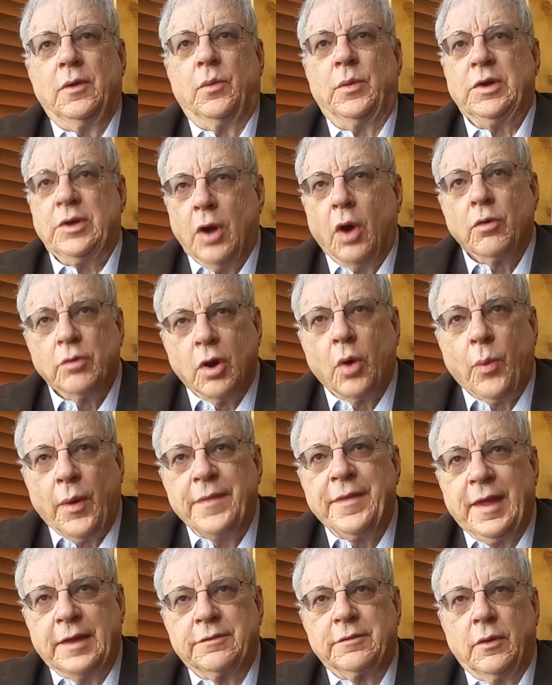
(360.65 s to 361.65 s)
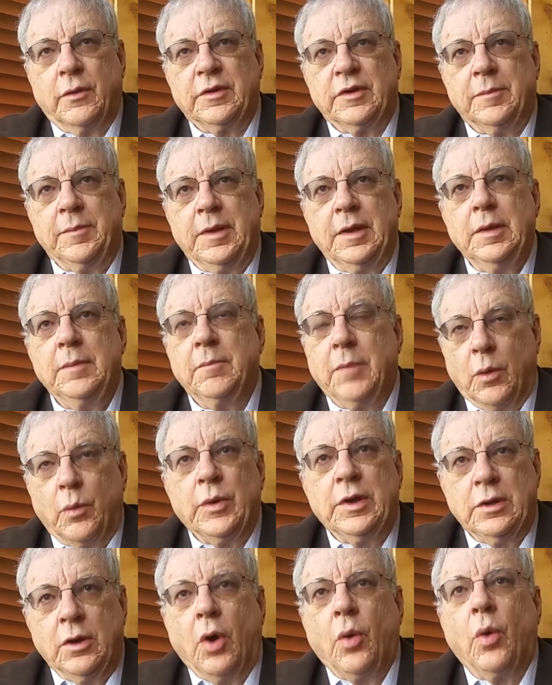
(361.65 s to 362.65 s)
We don't know when that's going to be, but
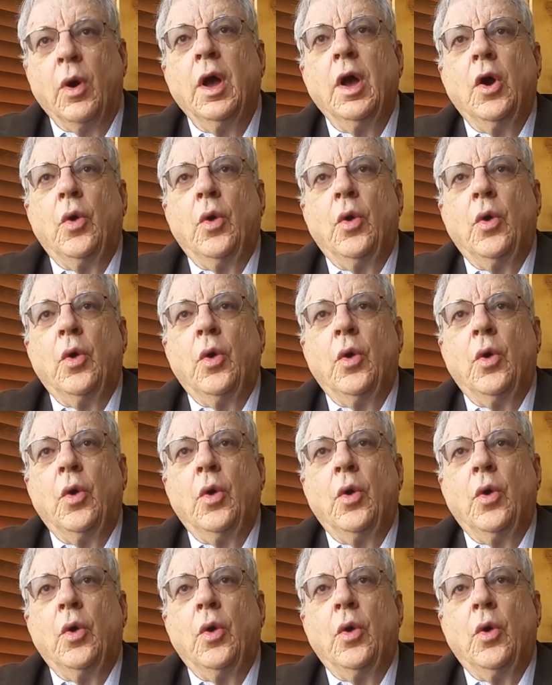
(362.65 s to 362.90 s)
uh-huh. we know